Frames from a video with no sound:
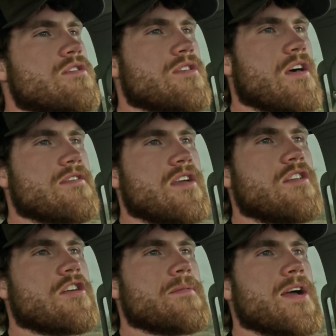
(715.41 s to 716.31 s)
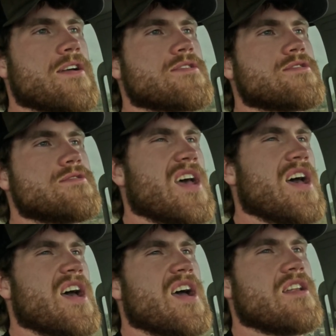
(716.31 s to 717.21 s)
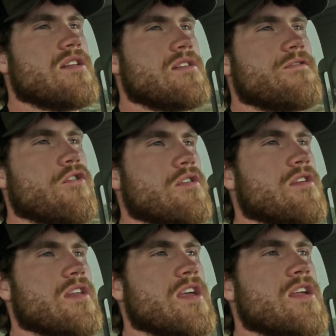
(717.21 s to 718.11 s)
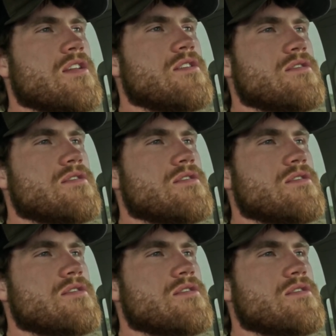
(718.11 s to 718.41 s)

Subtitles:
2008 Duramax. It's had full delete,